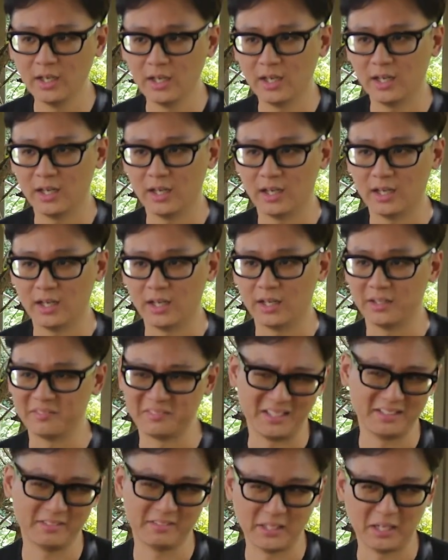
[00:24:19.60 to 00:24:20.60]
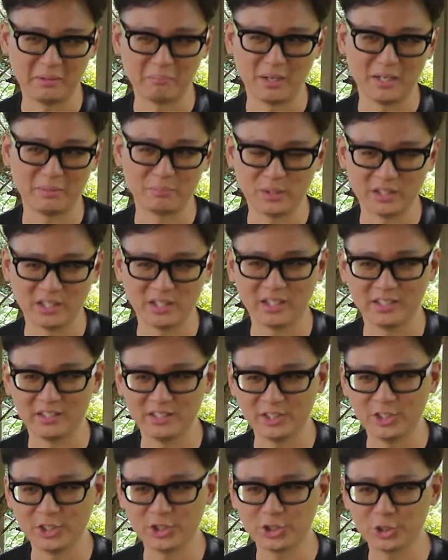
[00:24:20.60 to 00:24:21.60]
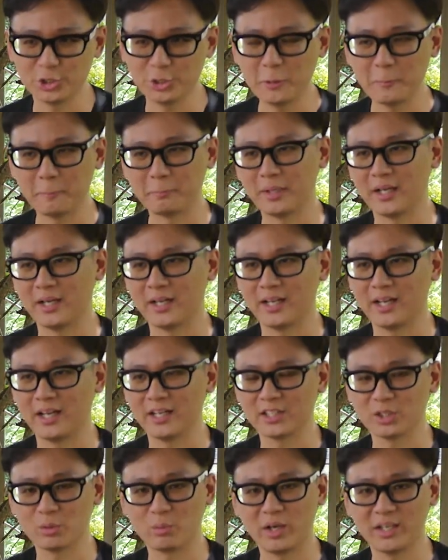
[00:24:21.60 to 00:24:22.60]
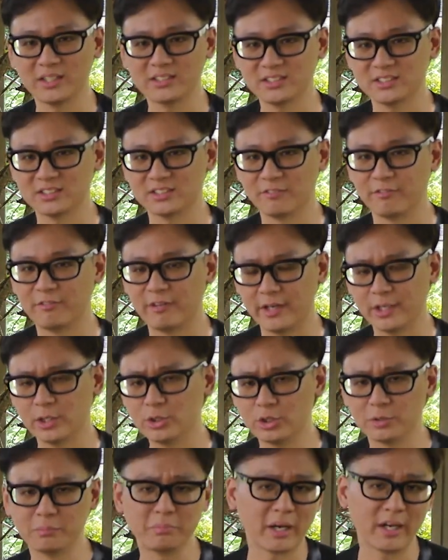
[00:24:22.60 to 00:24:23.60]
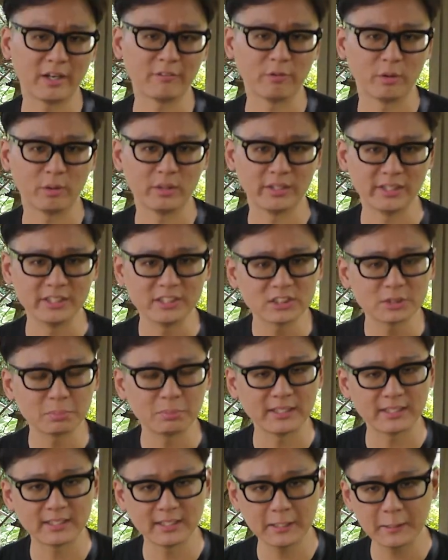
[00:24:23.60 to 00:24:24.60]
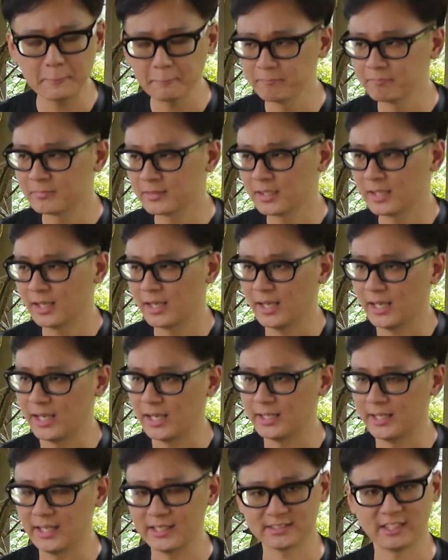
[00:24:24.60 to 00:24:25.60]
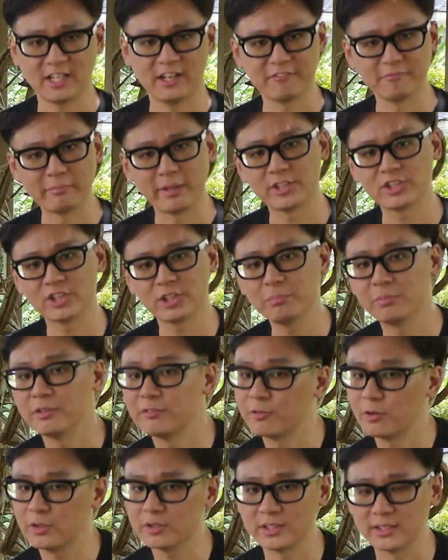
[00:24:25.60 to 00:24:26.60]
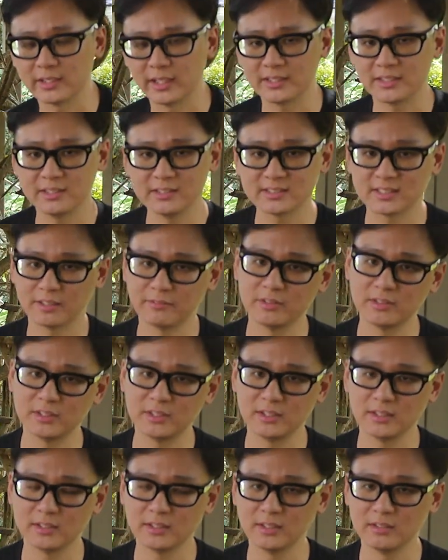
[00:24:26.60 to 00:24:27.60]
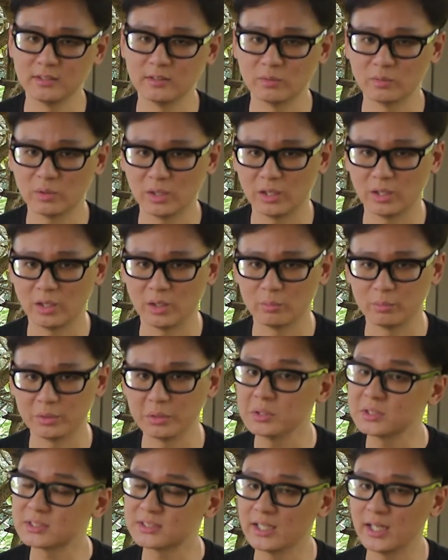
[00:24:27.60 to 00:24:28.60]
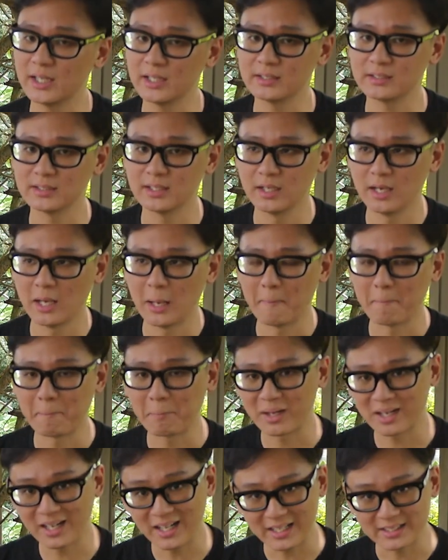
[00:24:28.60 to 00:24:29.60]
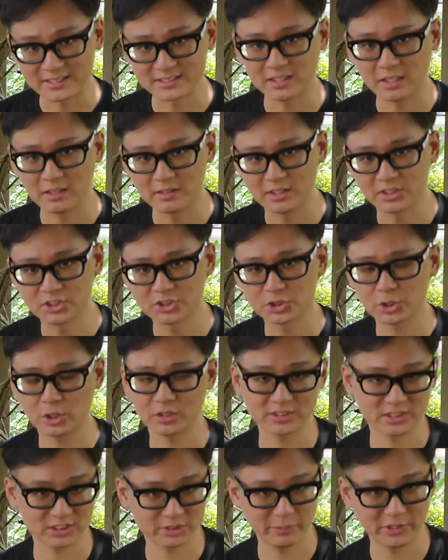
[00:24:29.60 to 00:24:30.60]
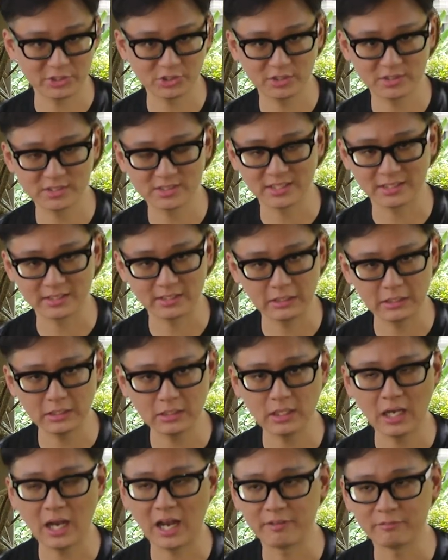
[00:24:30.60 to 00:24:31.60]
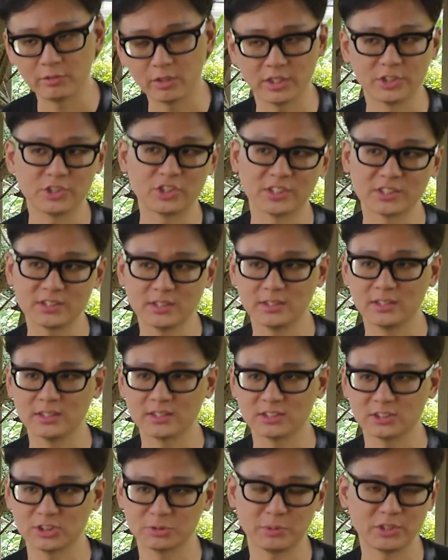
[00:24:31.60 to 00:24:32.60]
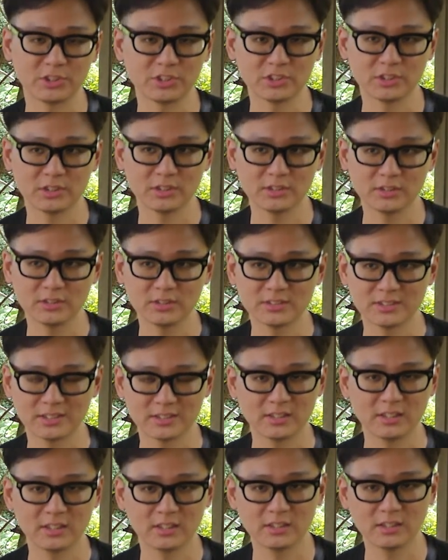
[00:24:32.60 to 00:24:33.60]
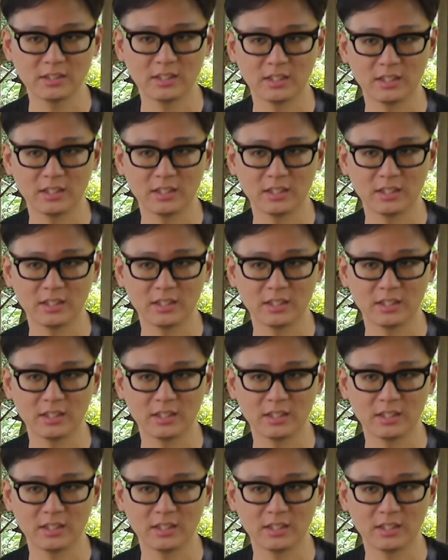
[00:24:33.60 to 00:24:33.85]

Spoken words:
Then that might be an issue, but otherwise it's a very good bike for lane splitting. And as I have mentioned before, the 1917 wheel set plus the stock suspension setting, I have not adjusted the suspension setting